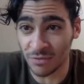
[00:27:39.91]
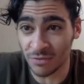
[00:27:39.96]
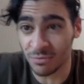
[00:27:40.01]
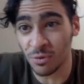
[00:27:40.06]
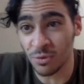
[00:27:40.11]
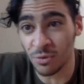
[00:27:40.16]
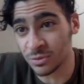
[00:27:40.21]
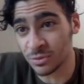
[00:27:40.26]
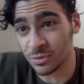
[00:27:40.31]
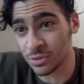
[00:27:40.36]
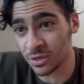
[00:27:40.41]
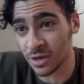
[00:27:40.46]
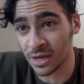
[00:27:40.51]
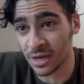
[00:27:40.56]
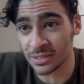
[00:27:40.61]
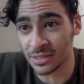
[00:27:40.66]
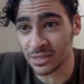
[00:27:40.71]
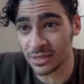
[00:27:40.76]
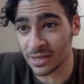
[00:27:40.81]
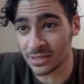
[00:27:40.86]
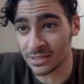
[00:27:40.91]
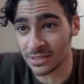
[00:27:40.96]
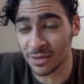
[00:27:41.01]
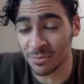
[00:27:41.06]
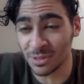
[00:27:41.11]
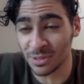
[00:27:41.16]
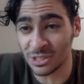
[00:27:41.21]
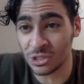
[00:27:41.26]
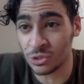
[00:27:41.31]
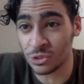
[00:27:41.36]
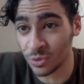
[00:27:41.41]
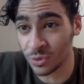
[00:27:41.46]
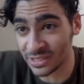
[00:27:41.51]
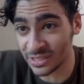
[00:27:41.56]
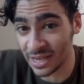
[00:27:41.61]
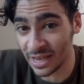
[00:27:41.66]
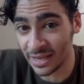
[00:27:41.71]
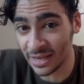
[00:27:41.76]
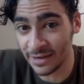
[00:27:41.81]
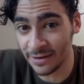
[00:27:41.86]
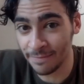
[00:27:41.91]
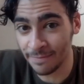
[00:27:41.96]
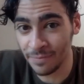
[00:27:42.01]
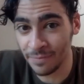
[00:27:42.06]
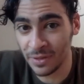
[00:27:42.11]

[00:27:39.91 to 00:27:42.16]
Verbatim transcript: He moves in with a cousin. The cousin commits suicide.